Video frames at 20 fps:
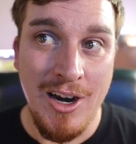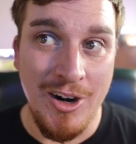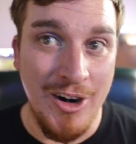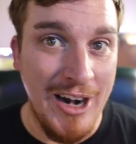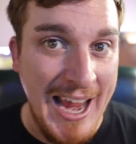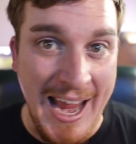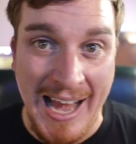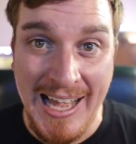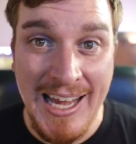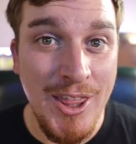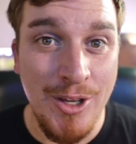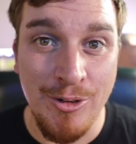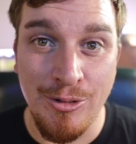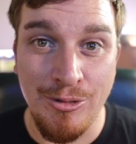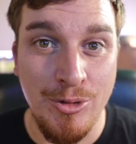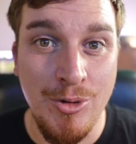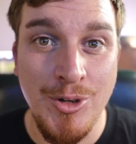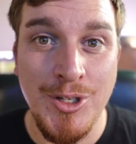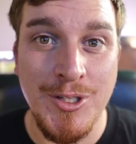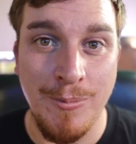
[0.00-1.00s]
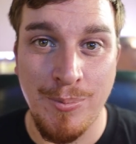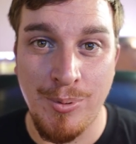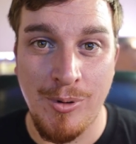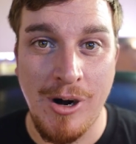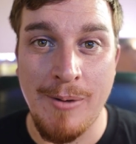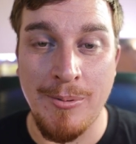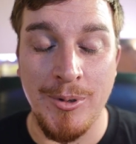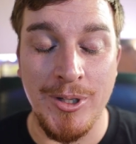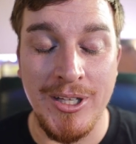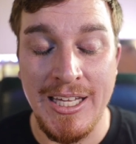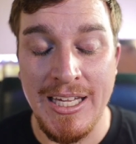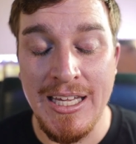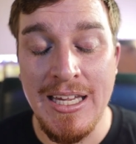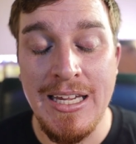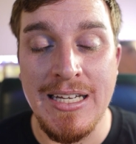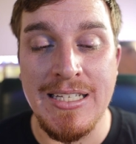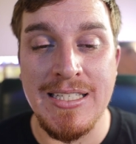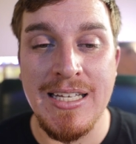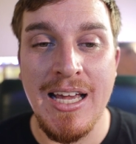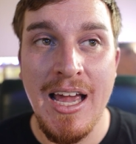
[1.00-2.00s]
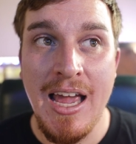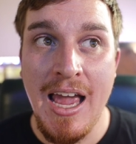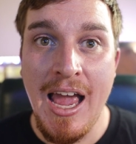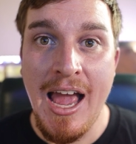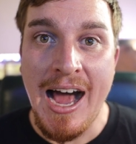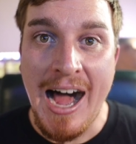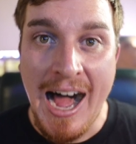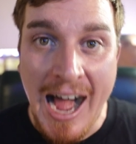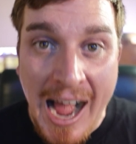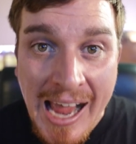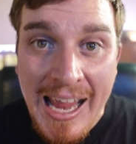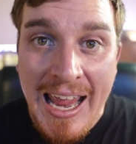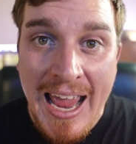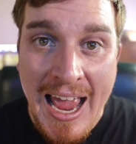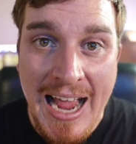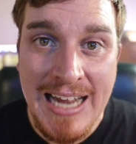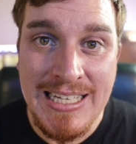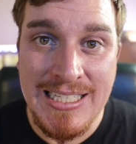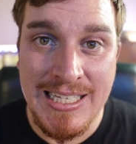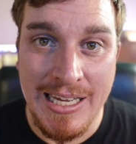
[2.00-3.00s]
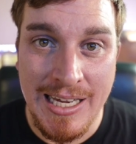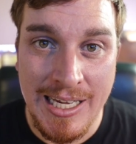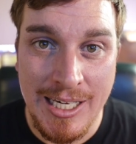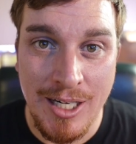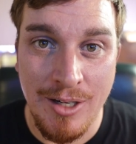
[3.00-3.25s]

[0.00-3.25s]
or any other food to properly eat. I had to